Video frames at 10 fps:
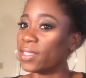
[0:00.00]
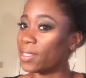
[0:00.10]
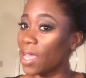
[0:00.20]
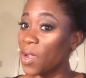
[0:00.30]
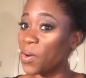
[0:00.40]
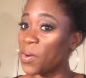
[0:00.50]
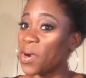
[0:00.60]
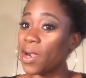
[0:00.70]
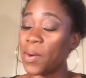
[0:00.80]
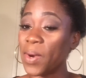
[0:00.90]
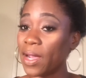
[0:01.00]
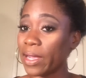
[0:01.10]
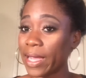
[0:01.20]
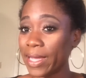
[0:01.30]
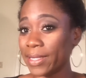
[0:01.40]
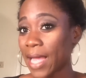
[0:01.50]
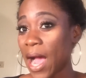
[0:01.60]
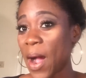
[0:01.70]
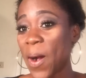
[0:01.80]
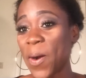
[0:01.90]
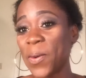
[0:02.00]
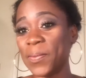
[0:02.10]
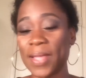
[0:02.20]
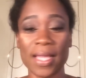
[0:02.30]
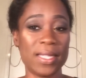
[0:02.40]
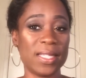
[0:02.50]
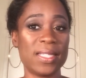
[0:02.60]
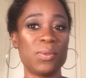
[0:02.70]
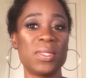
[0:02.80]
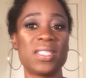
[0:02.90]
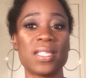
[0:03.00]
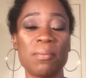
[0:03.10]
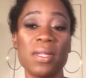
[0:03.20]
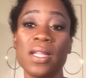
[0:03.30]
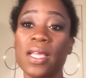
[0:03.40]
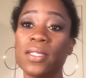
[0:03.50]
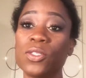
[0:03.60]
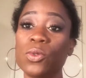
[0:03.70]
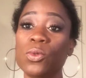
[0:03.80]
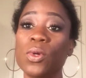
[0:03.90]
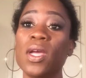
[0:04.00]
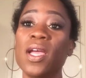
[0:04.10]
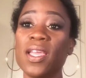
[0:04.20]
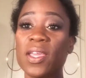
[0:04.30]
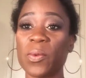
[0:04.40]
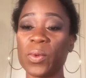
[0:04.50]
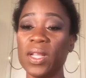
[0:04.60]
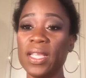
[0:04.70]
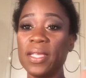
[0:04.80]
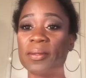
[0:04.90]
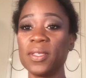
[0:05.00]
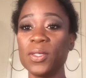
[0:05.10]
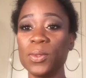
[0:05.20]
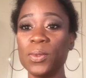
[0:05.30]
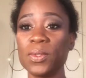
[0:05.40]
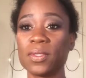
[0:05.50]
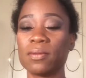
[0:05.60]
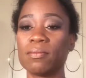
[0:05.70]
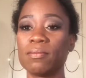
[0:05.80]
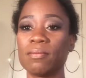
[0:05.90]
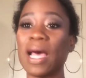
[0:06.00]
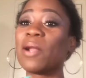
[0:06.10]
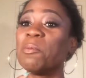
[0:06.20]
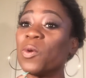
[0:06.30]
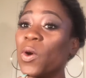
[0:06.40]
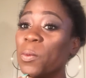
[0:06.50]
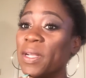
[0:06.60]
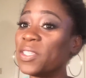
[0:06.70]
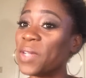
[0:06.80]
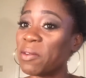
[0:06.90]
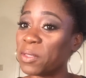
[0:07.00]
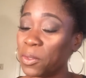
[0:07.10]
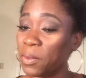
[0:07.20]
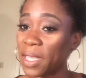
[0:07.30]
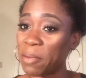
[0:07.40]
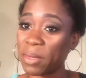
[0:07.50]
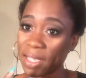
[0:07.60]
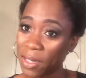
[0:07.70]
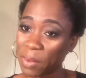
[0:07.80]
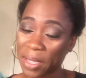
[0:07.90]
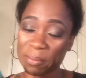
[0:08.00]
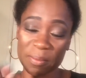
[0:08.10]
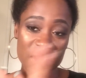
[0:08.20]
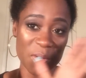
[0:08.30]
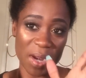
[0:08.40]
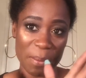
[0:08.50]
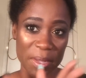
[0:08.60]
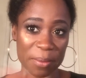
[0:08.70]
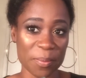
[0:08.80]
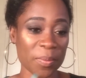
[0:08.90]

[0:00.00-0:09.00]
So, well guys, I hope that this was something that you can really use. I don't hope that you have a toothache, but anyway, you know what I mean.